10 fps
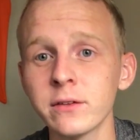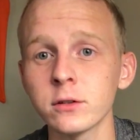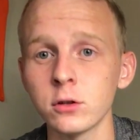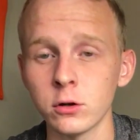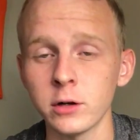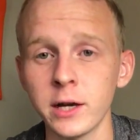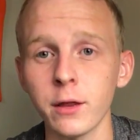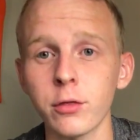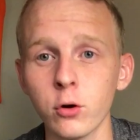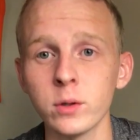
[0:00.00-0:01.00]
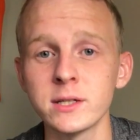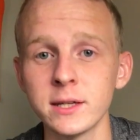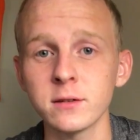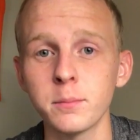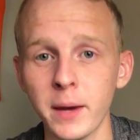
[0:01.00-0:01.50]
to learn how to throw a
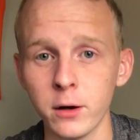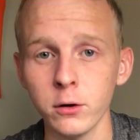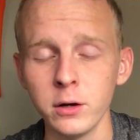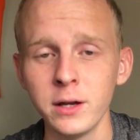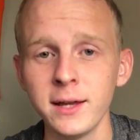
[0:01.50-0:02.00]
disc better